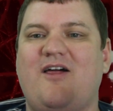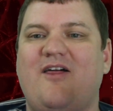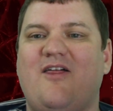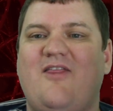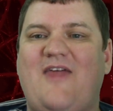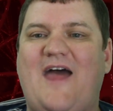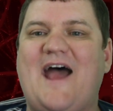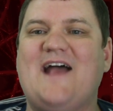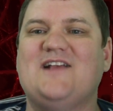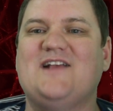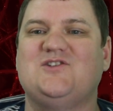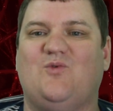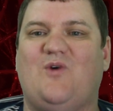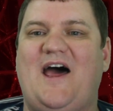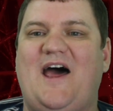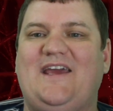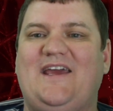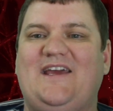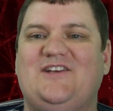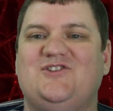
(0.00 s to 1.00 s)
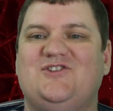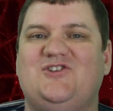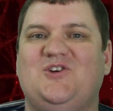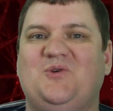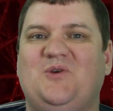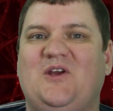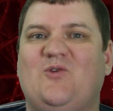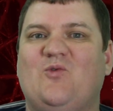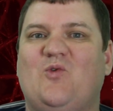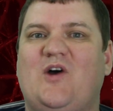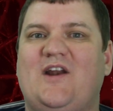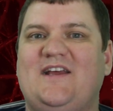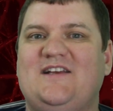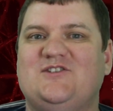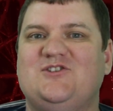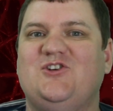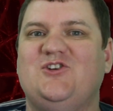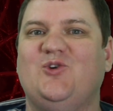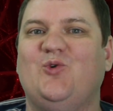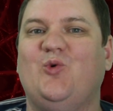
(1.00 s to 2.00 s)
that's why he's doing what he's
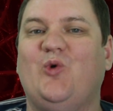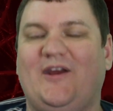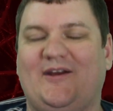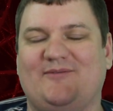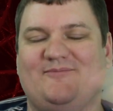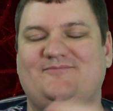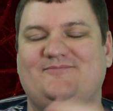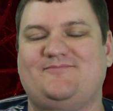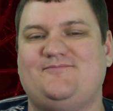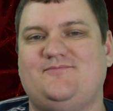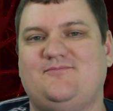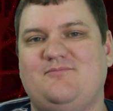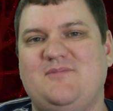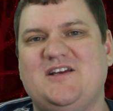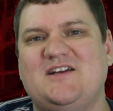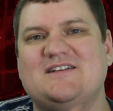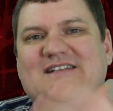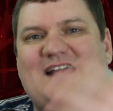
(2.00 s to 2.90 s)
doing because